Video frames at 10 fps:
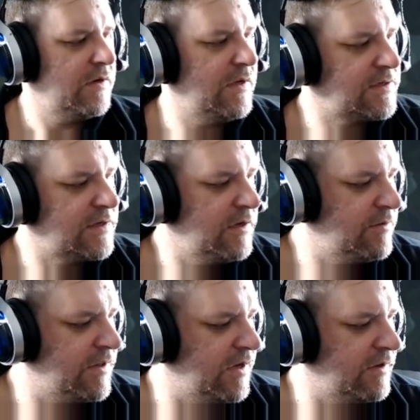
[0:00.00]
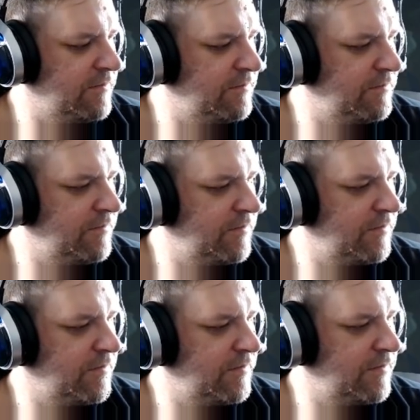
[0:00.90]
Let's go with that.
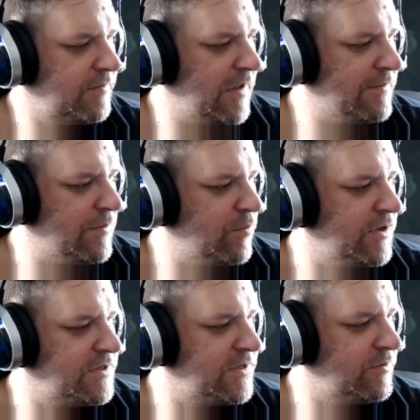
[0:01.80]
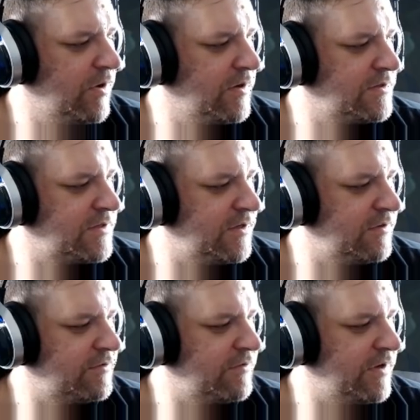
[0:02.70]
How many words is it? 1,
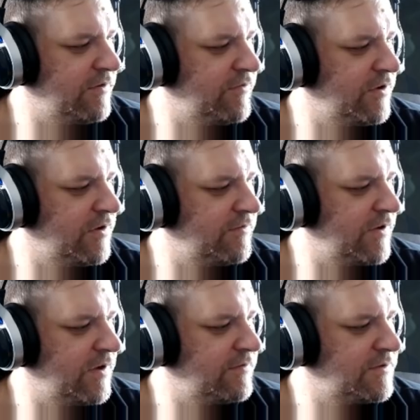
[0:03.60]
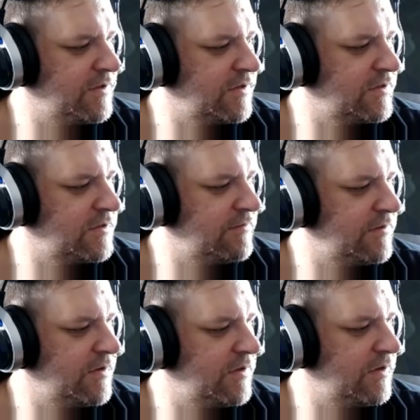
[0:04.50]
2, 3, 4, 5, 6, 7,
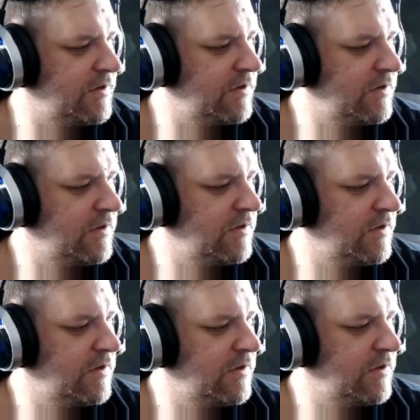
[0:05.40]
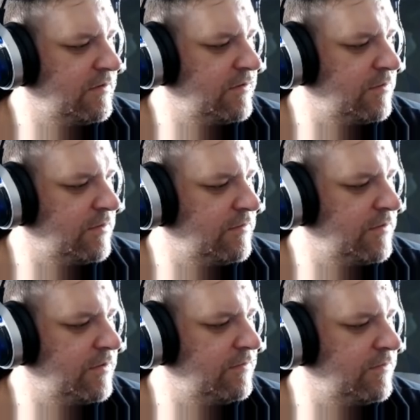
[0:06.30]
8, 12,
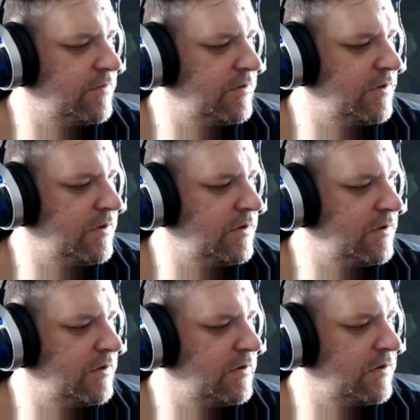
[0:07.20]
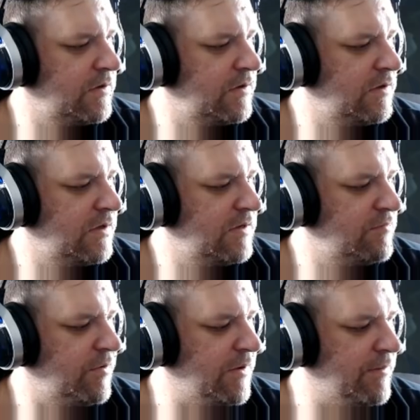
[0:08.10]
13, 14.
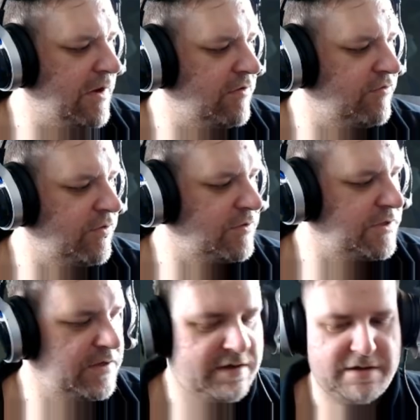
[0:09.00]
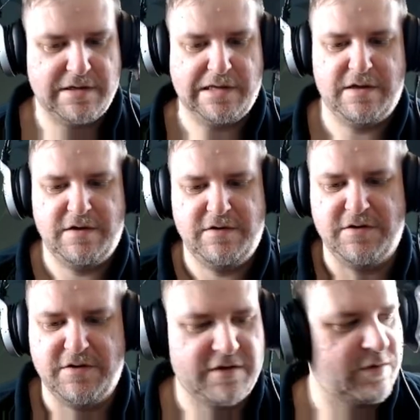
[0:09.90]
Probably about 40,
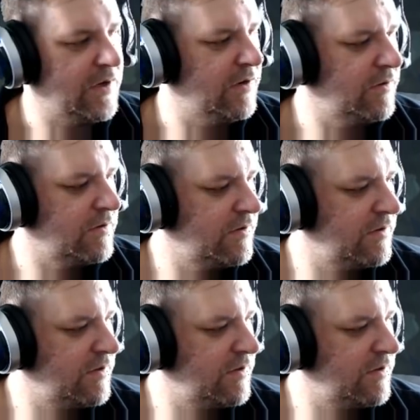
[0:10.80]
just as a quick look.